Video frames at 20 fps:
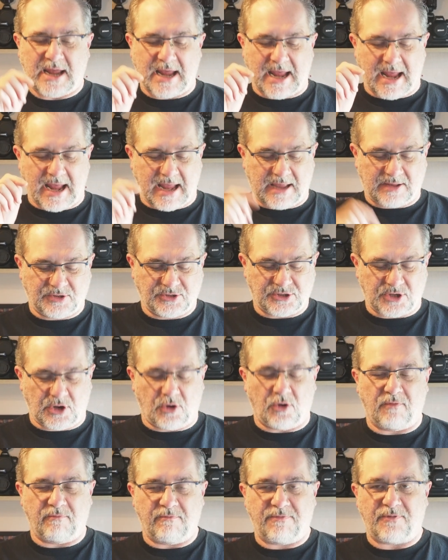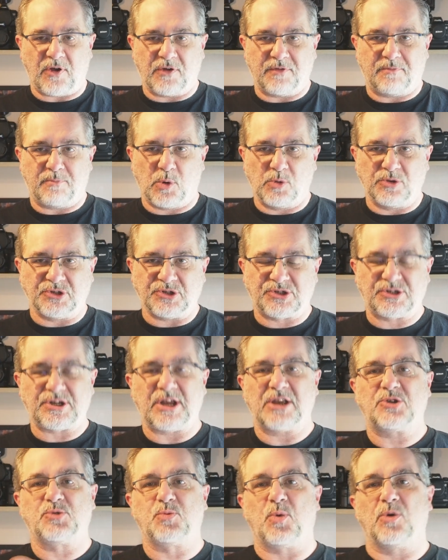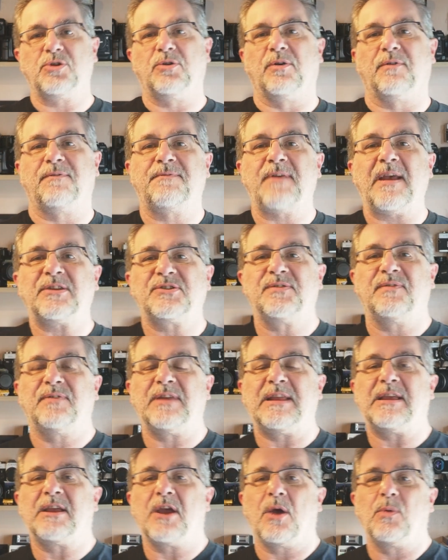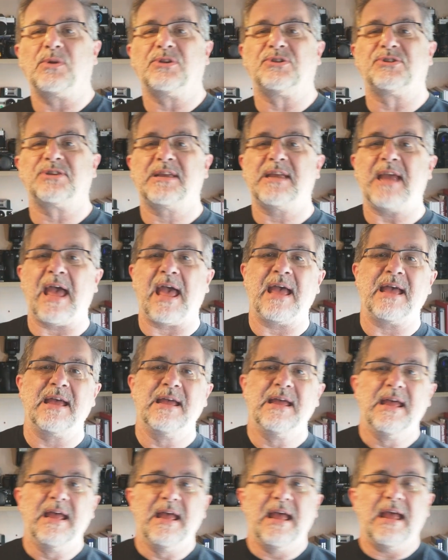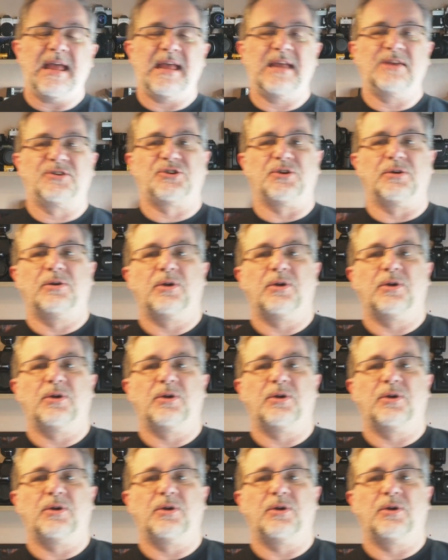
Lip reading: and on 5.6, what you're effectively going to get is you're